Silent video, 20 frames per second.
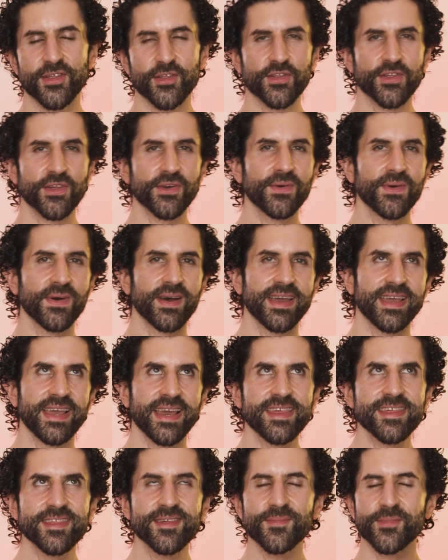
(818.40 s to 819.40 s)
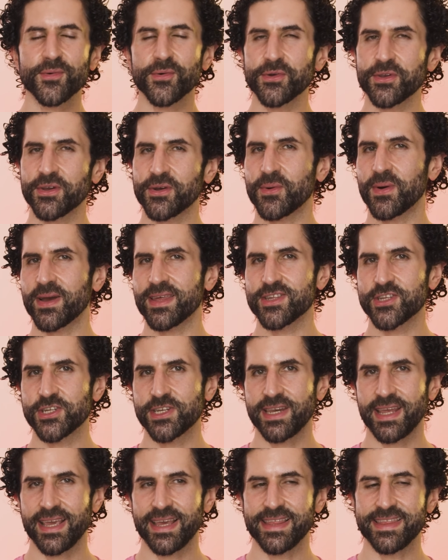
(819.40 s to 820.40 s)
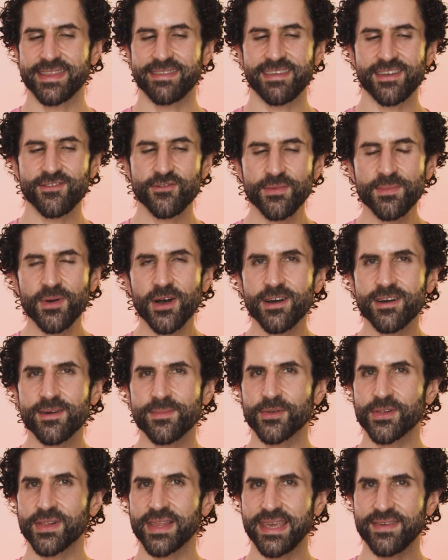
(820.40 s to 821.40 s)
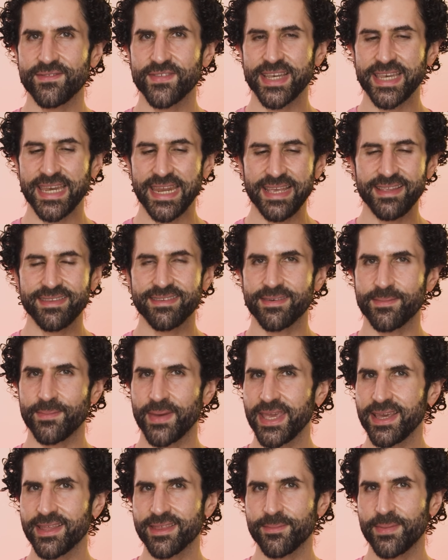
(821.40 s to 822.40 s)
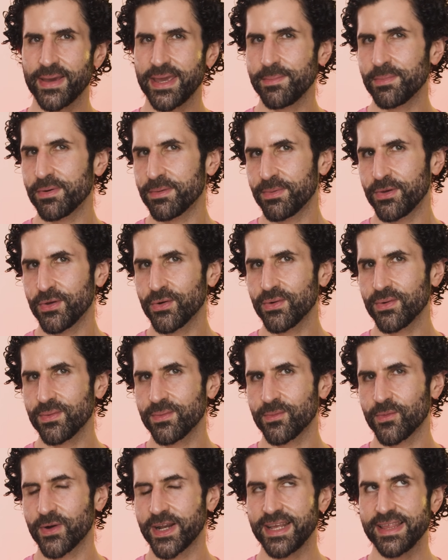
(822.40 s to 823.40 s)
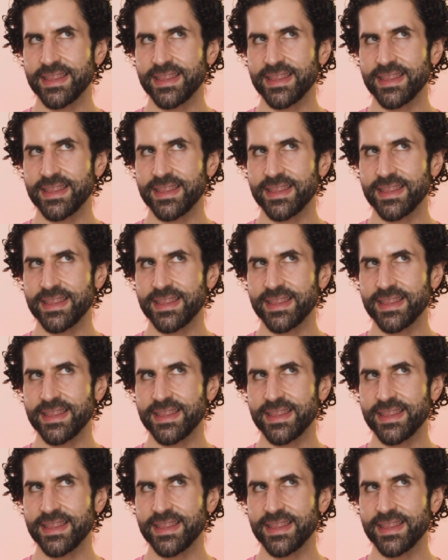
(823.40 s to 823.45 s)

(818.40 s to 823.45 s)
So I guess the broader question is, did reMarkable even need to make the Paper Pure when